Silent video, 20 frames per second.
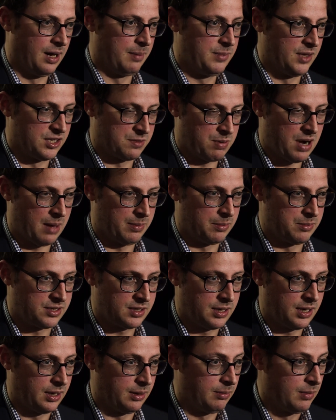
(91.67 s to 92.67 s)
those problems
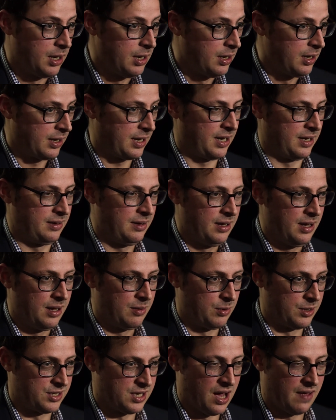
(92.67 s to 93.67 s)
can
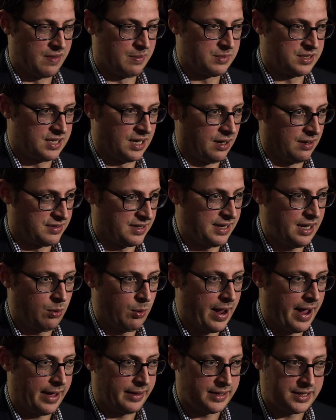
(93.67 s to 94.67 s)
resolve themselves
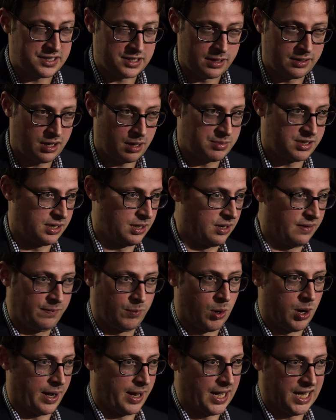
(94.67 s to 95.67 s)
anyway, at least in terms of your
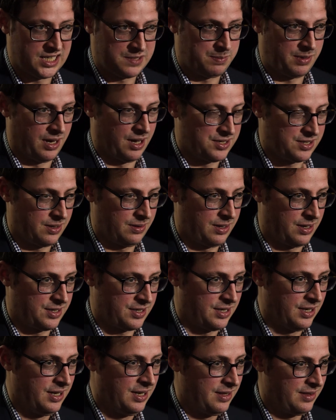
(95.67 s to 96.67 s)
forecast, but also
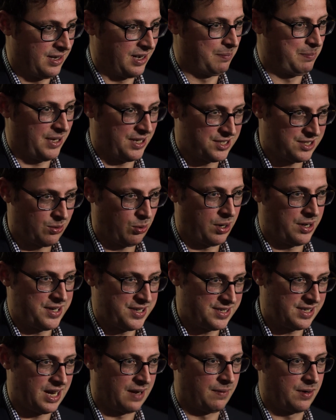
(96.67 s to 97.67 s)
there are big
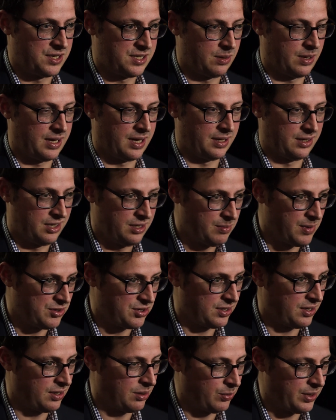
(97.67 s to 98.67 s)
stories to cover, so getting too
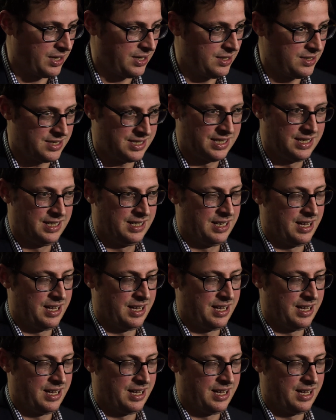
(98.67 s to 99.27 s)
much into the weeds,